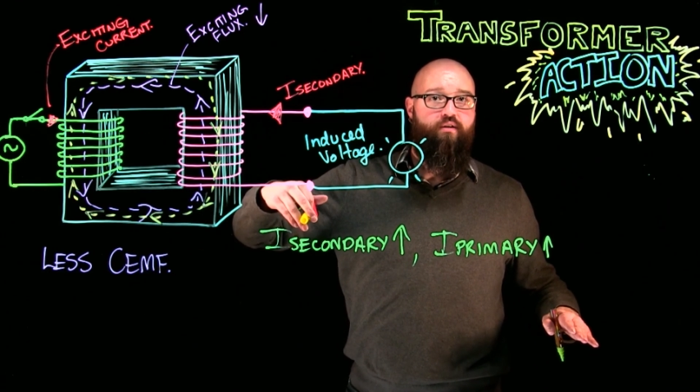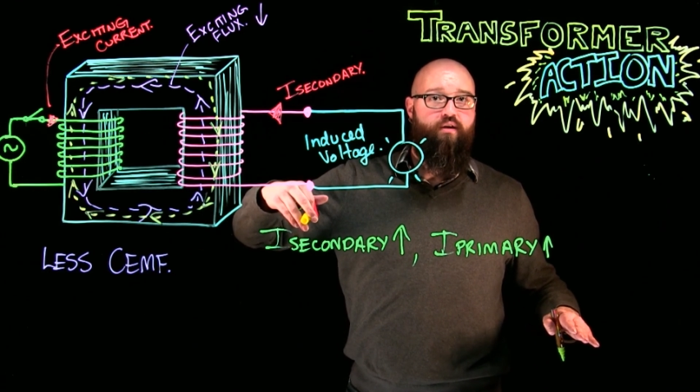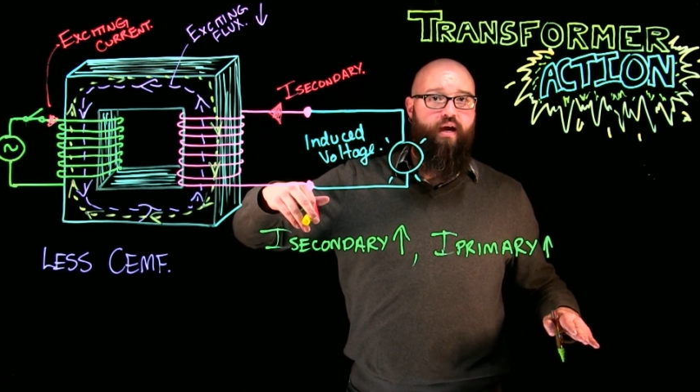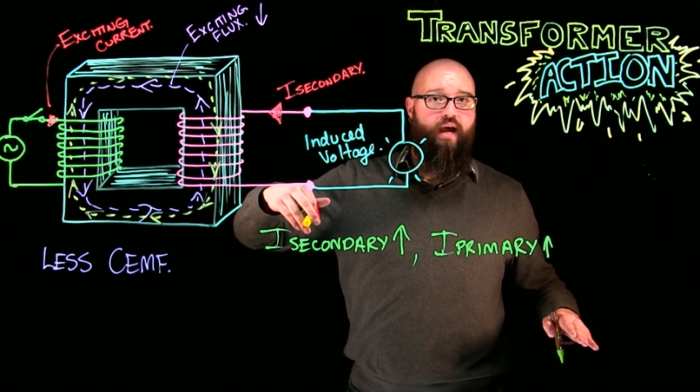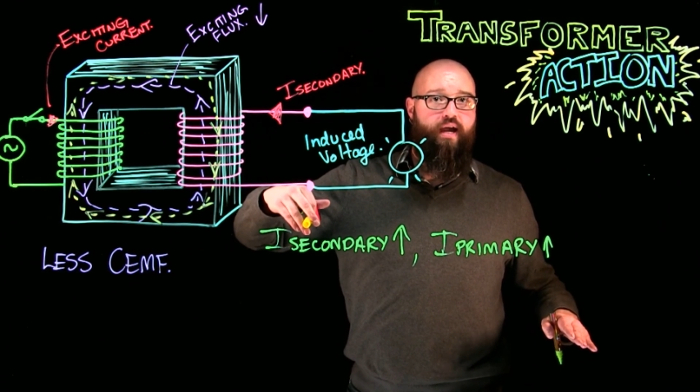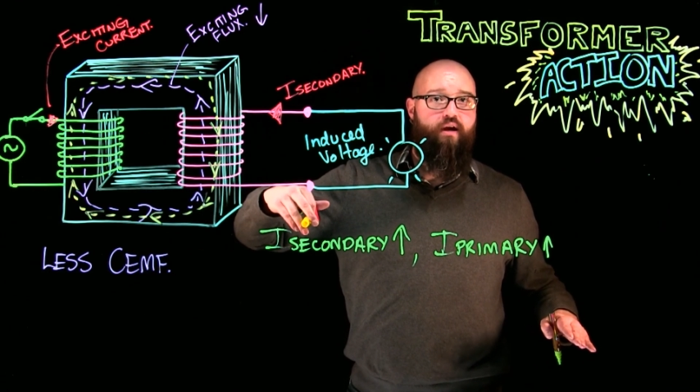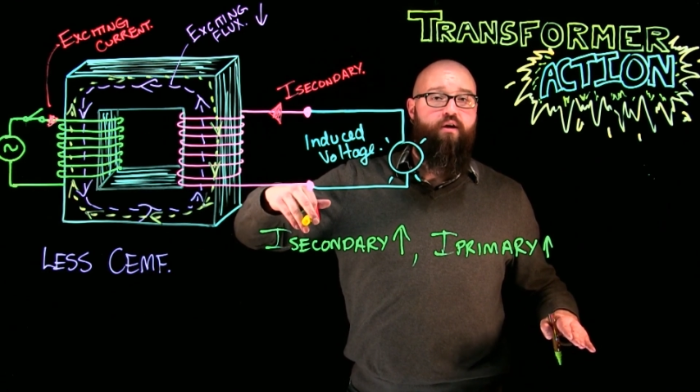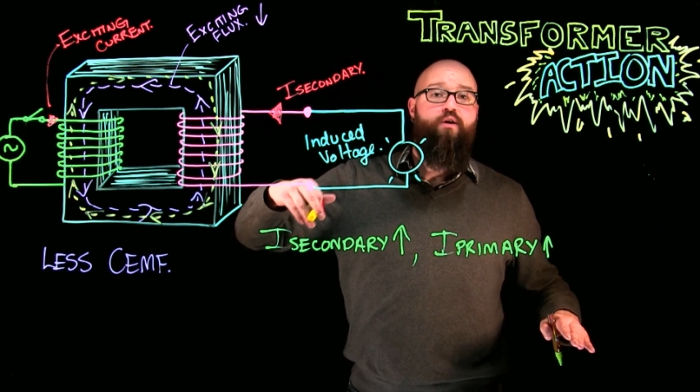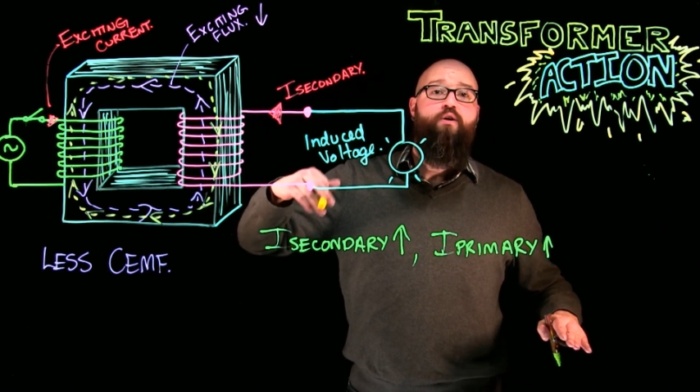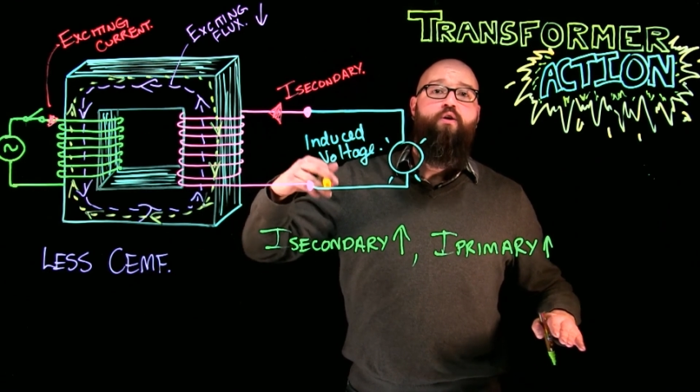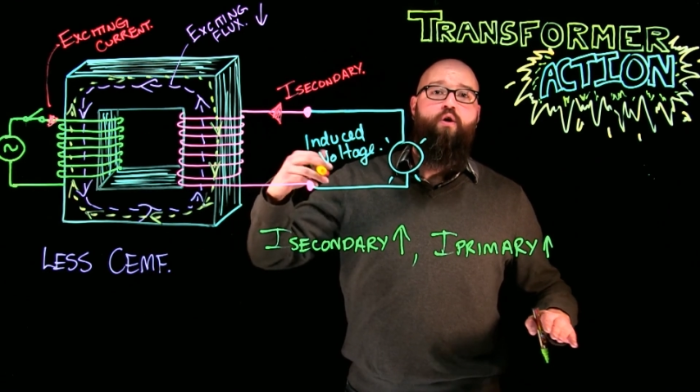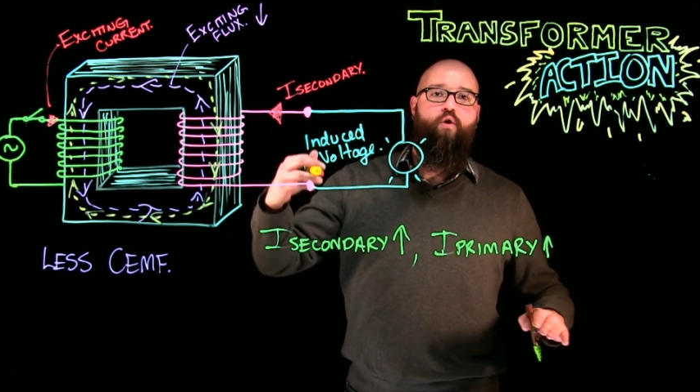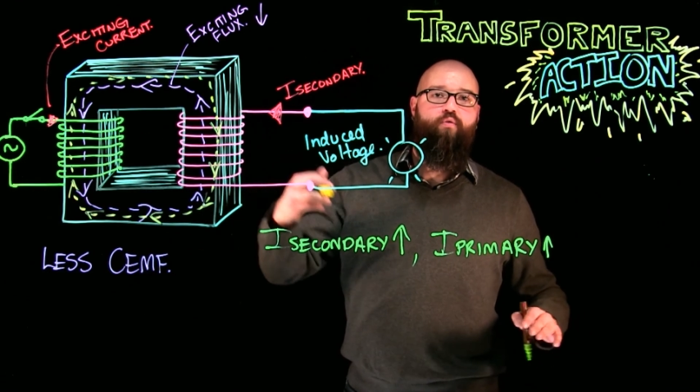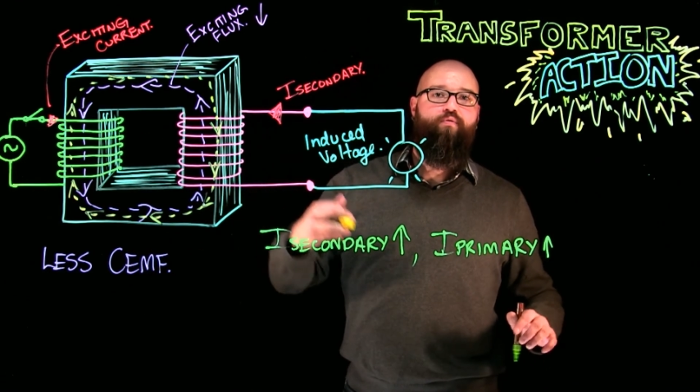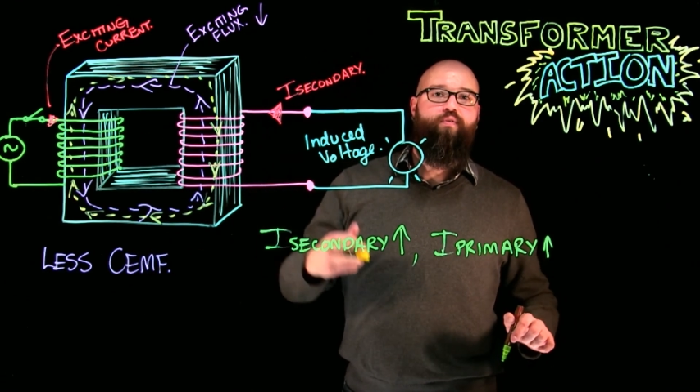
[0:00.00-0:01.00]
Okay?
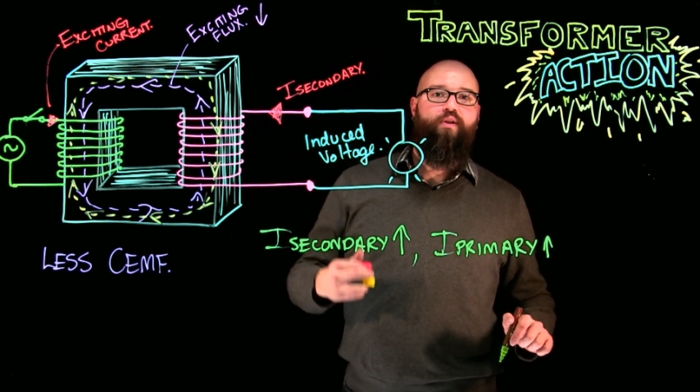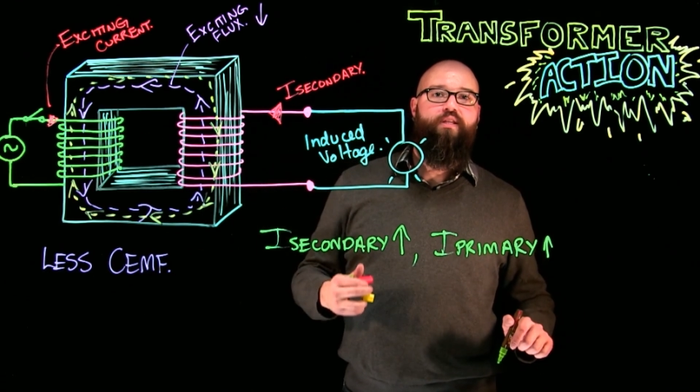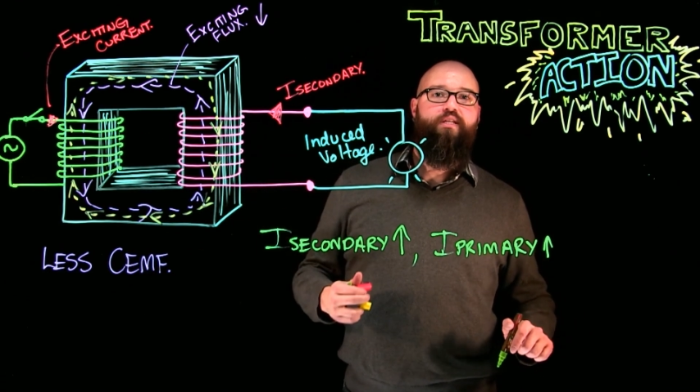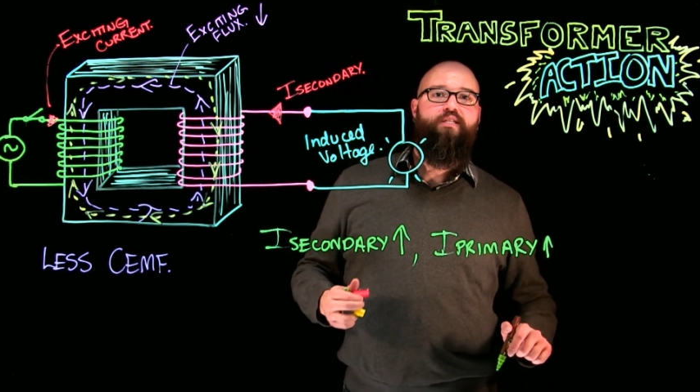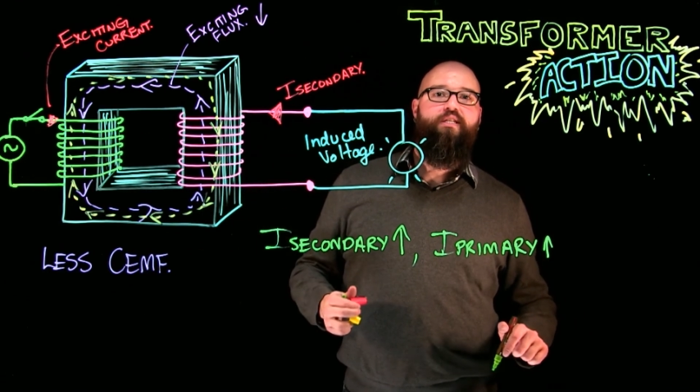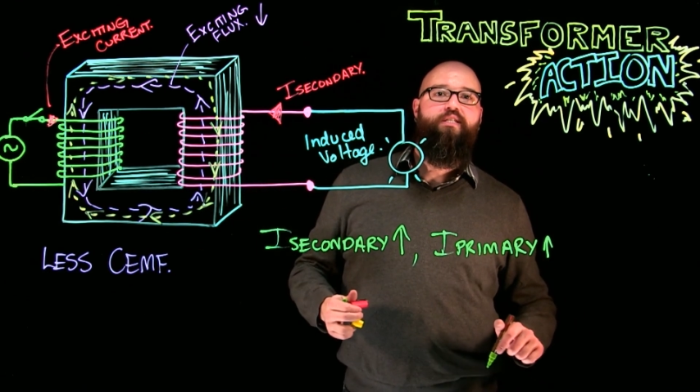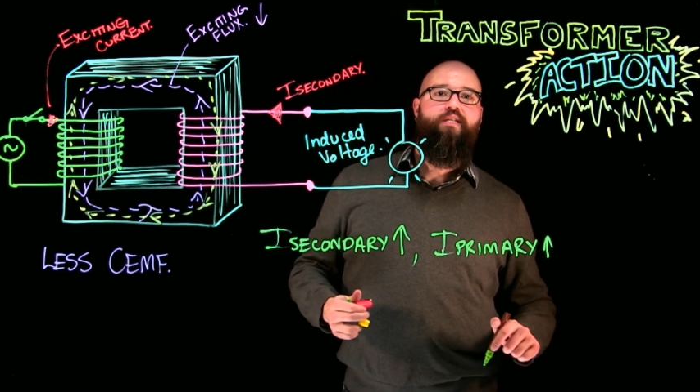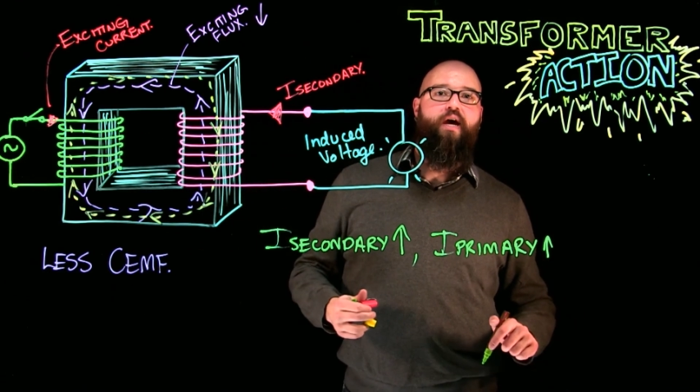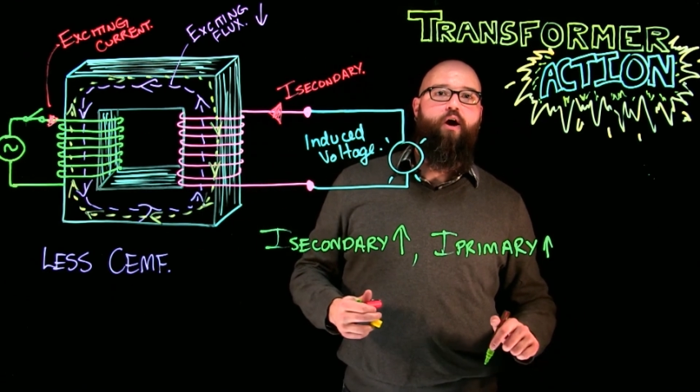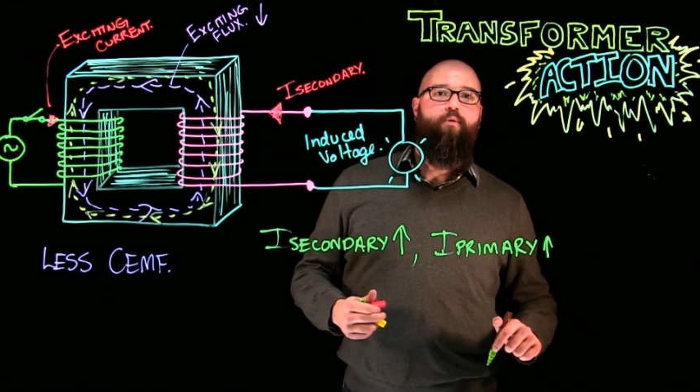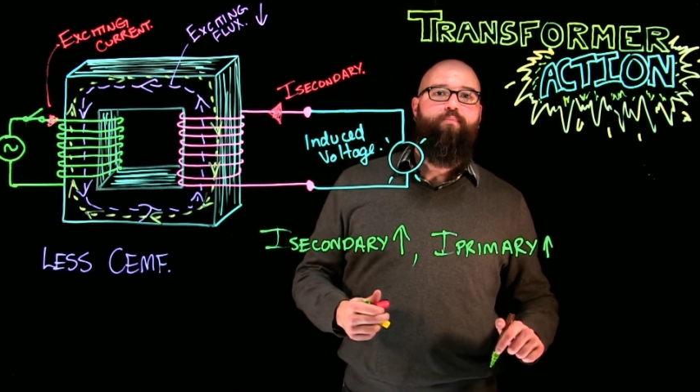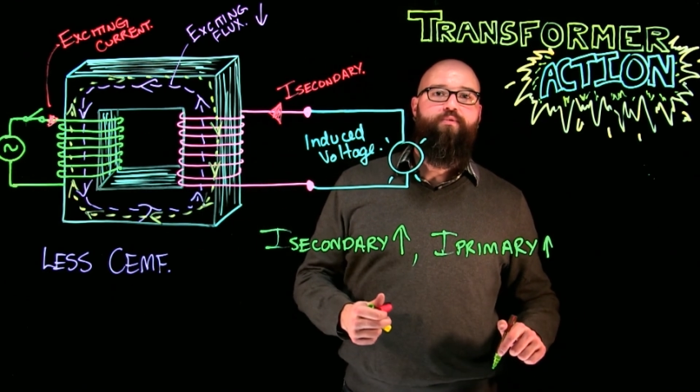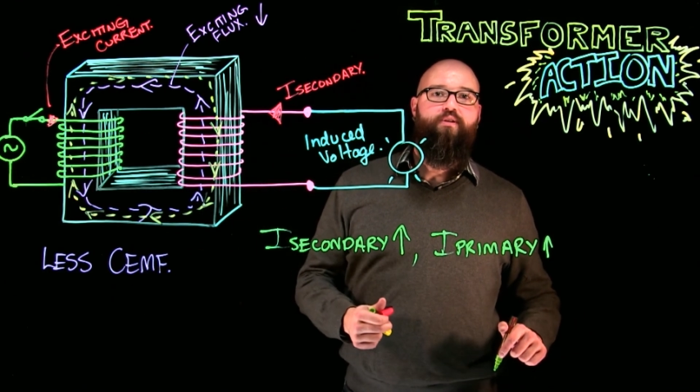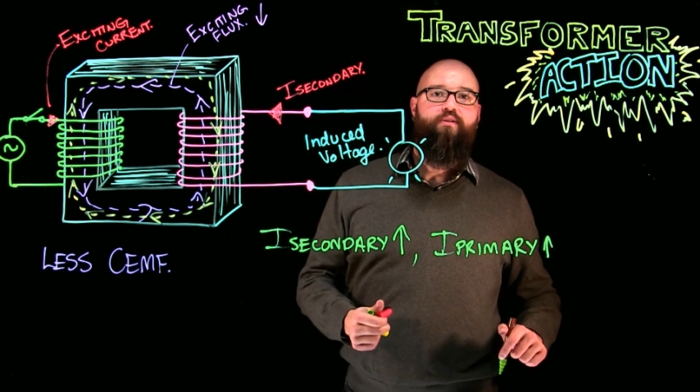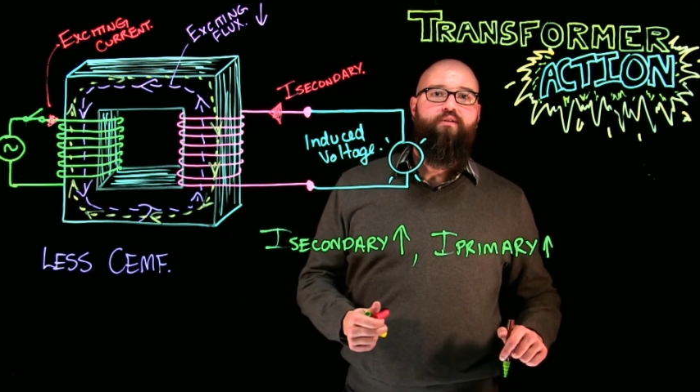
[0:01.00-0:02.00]
Hopefully this has
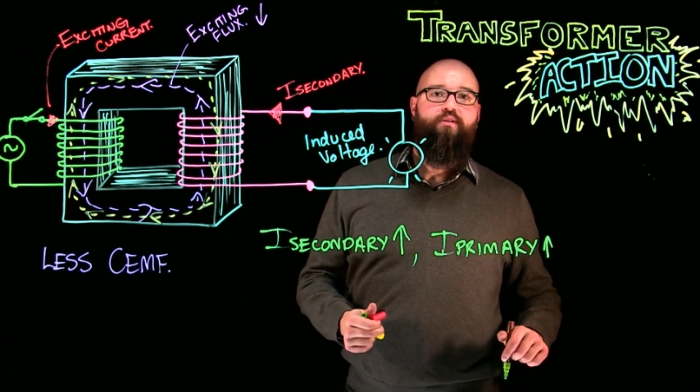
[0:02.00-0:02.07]
helped.